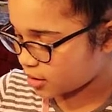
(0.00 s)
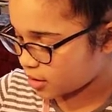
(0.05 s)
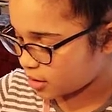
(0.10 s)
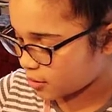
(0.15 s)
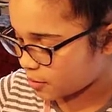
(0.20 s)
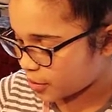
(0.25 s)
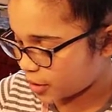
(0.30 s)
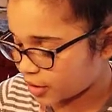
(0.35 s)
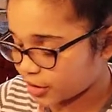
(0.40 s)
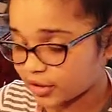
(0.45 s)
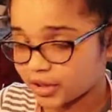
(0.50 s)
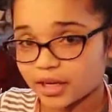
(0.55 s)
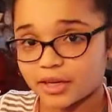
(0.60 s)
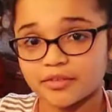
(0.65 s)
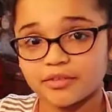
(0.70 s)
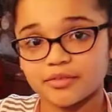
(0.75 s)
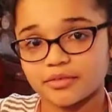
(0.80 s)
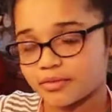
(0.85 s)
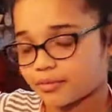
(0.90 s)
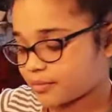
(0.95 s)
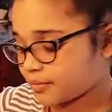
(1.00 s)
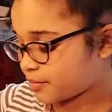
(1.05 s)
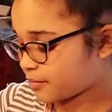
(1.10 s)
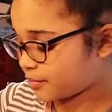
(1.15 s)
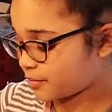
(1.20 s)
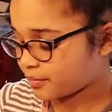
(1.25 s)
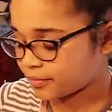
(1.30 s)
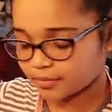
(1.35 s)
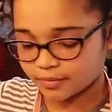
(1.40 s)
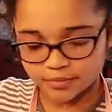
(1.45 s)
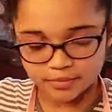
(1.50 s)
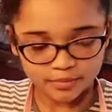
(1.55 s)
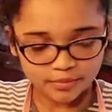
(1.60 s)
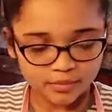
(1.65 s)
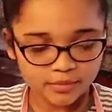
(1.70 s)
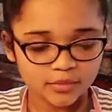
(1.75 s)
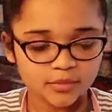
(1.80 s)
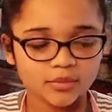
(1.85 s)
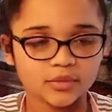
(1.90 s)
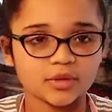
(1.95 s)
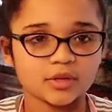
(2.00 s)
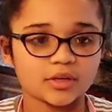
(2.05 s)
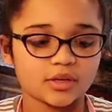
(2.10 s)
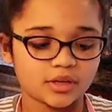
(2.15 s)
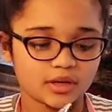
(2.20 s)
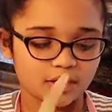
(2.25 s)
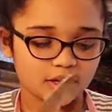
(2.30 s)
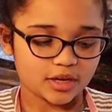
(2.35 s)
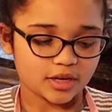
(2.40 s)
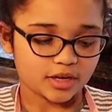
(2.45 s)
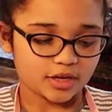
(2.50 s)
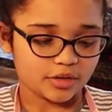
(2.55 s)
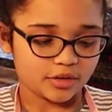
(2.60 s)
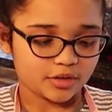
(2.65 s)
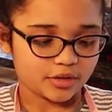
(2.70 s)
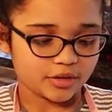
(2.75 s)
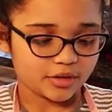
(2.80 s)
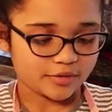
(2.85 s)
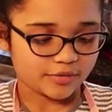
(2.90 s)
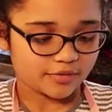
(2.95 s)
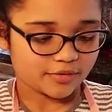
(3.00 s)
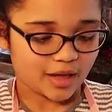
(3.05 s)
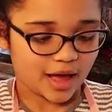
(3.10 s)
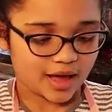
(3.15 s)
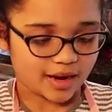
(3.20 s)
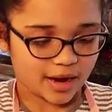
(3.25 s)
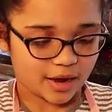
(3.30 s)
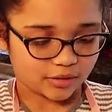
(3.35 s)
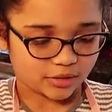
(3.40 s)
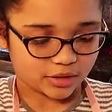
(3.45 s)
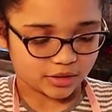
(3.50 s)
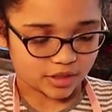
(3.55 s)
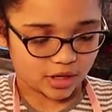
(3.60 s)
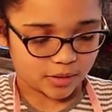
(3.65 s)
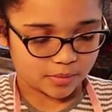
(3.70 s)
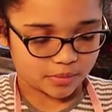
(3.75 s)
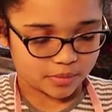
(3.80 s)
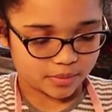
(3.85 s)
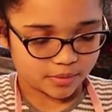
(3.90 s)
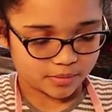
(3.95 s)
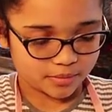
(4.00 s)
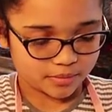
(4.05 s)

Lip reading: a butter knife and you can flatten out the top.